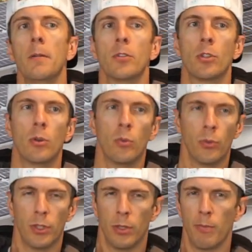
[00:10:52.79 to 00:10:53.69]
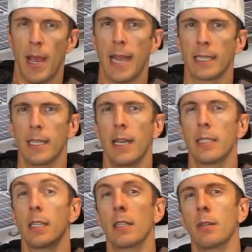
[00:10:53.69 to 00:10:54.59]
So the back side
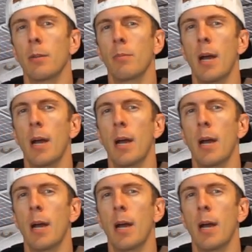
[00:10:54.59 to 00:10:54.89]
is going to lift up